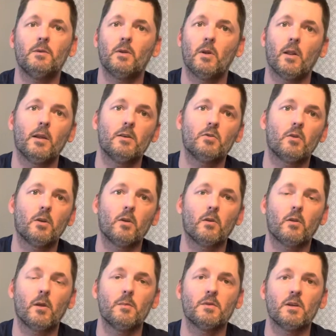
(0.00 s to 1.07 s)
don't like destroying their
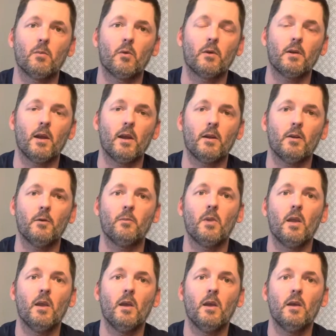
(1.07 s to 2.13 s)
thumbs any more than I do.
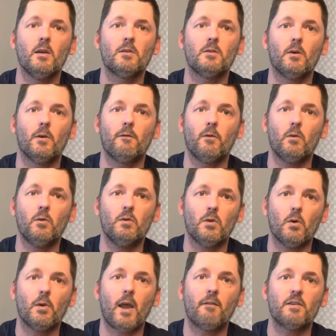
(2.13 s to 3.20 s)
So if you
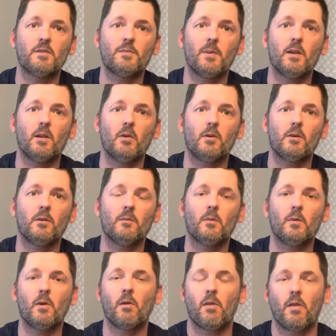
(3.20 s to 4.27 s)
don't have a speed loader,
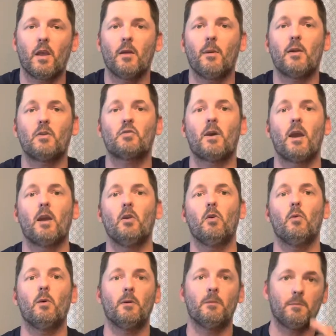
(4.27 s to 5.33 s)
you're thinking about trying a
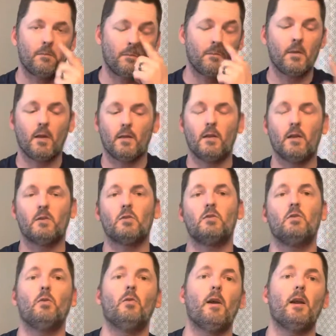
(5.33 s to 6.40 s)
new one, these are
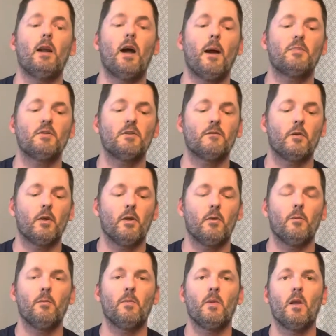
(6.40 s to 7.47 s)
two great options for
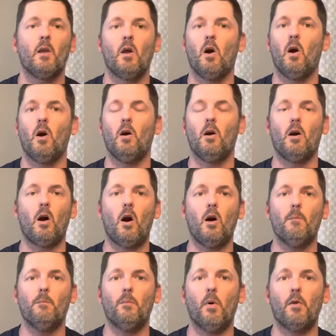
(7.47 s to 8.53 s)
you.
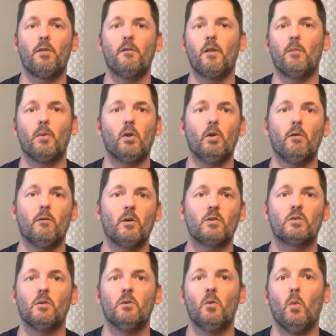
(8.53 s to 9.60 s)
Both of them are
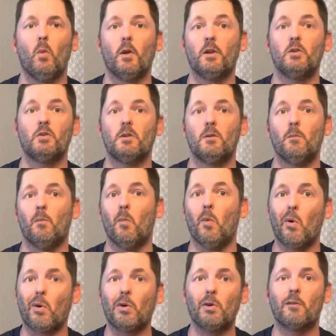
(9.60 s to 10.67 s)
universal. One is
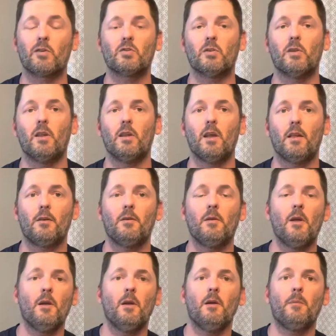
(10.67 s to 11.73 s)
more universal than the other,
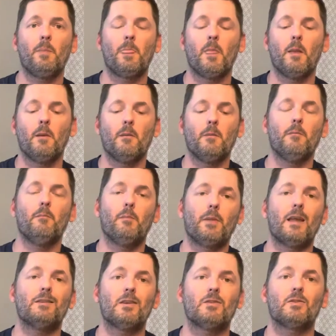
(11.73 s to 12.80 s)
but
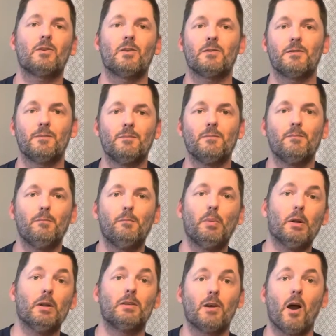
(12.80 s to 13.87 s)
that's also because
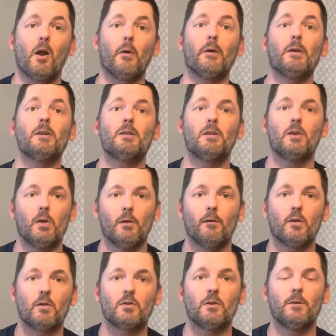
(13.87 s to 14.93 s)
bullets aren't
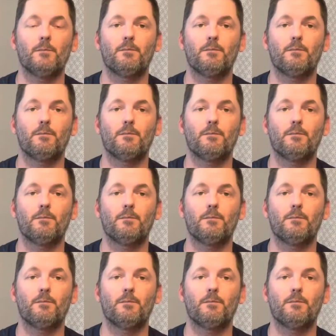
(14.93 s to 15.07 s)
universal.